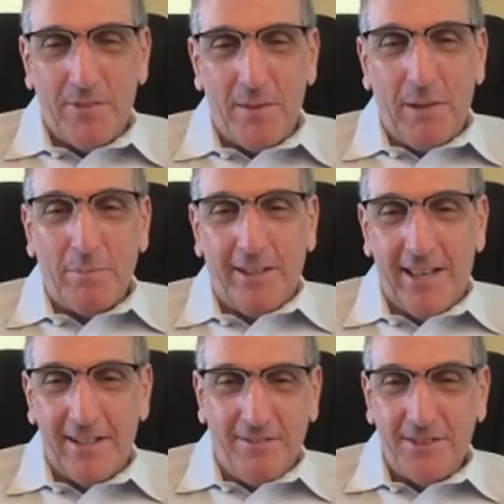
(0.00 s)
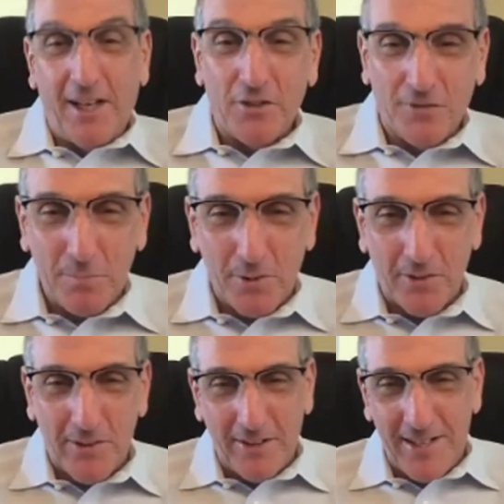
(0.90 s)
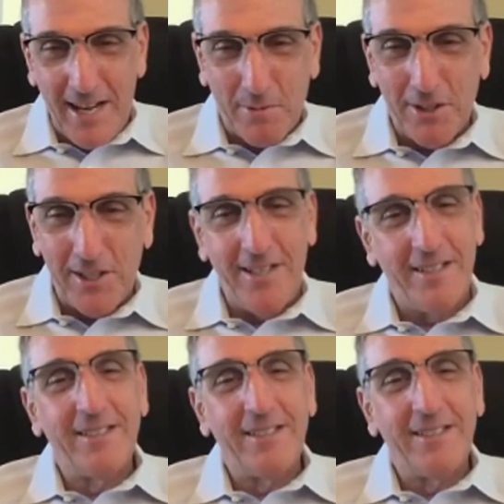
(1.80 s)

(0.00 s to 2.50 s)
I mean, I played a lot of touch football around the neighborhood,